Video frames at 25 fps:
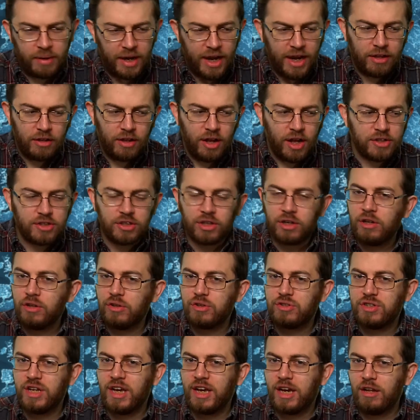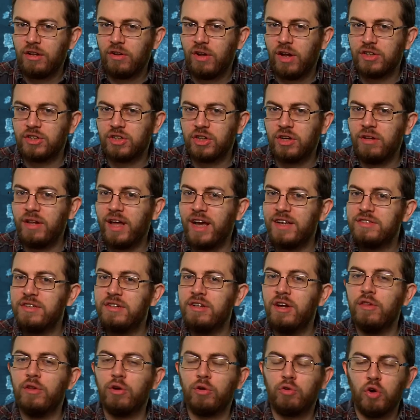biological or psychological, as
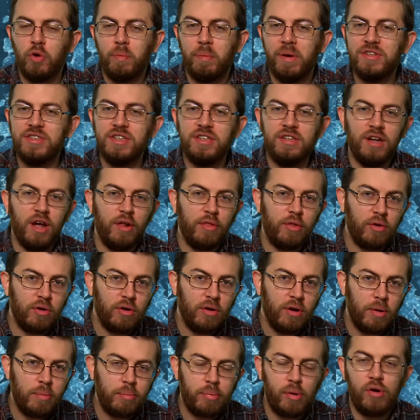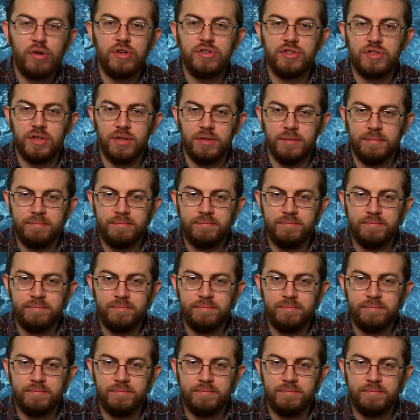another group, as another person.